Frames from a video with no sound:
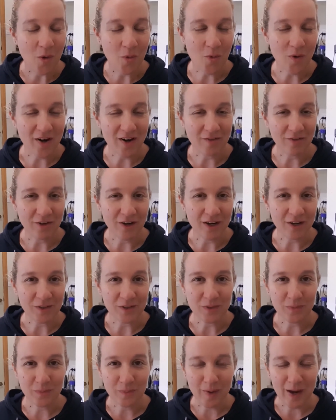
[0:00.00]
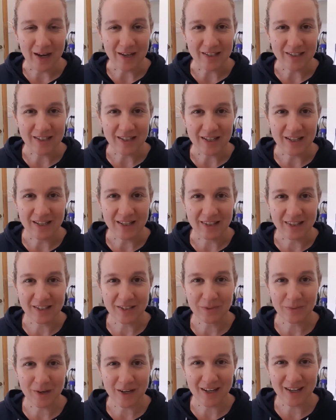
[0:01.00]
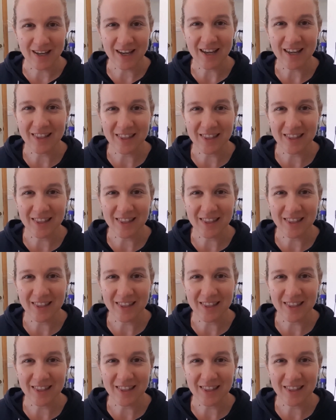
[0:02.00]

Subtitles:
whatever else. But this week,